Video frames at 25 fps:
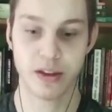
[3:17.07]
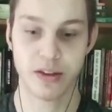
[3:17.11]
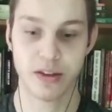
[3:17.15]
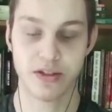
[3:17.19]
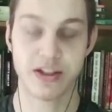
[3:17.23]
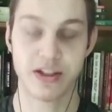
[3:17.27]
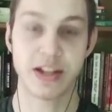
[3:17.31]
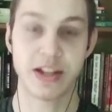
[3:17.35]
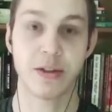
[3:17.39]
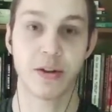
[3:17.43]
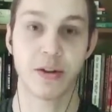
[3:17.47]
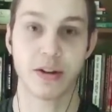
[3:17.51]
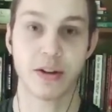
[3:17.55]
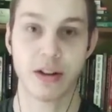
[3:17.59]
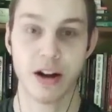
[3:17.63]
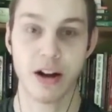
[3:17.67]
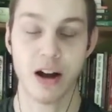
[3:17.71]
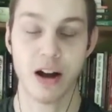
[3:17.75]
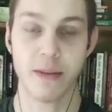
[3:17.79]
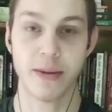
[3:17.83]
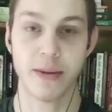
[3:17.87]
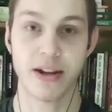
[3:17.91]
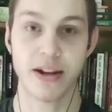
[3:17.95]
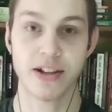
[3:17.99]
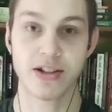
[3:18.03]
See, they're
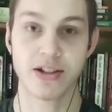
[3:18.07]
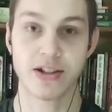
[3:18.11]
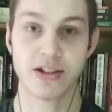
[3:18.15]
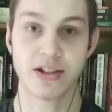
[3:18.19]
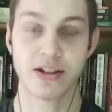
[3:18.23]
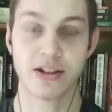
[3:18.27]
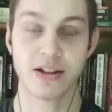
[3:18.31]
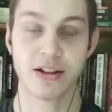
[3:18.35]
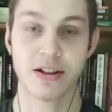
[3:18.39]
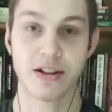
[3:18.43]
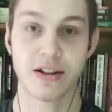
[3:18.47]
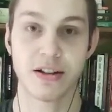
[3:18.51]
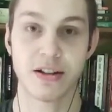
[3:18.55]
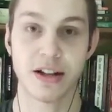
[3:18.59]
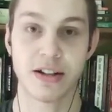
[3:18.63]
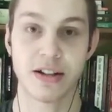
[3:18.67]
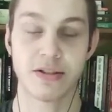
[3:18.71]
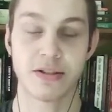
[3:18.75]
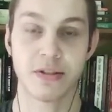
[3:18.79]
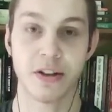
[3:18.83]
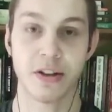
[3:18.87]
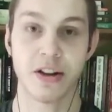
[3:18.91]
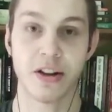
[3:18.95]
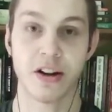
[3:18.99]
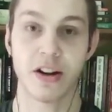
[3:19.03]
communists. That's
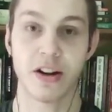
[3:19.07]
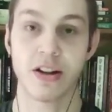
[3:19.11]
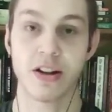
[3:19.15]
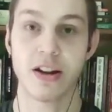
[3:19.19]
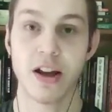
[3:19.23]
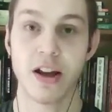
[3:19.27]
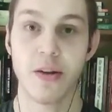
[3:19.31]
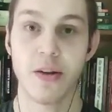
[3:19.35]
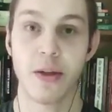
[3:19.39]
all they are.